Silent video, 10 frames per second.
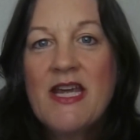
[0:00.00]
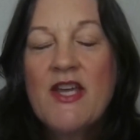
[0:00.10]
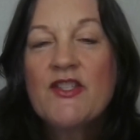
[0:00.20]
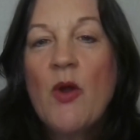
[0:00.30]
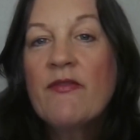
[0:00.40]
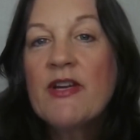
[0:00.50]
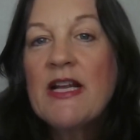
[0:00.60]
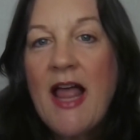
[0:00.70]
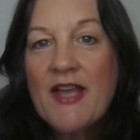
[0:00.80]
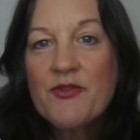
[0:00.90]
So every
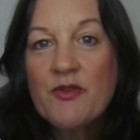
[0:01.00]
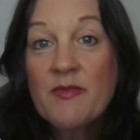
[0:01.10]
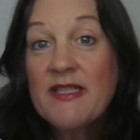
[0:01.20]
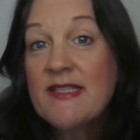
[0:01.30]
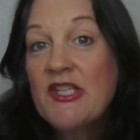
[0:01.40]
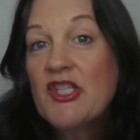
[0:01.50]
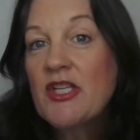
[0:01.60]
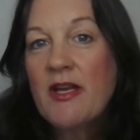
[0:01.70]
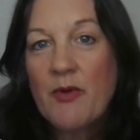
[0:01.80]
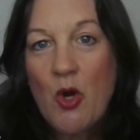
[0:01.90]
classroom is
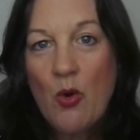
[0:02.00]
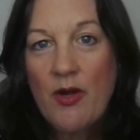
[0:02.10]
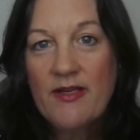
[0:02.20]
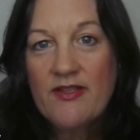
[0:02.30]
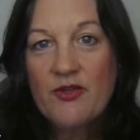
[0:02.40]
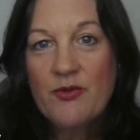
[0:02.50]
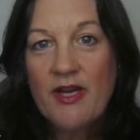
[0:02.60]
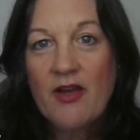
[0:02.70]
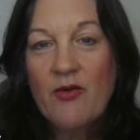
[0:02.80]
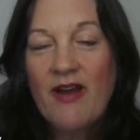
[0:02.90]
essentially a recording studio.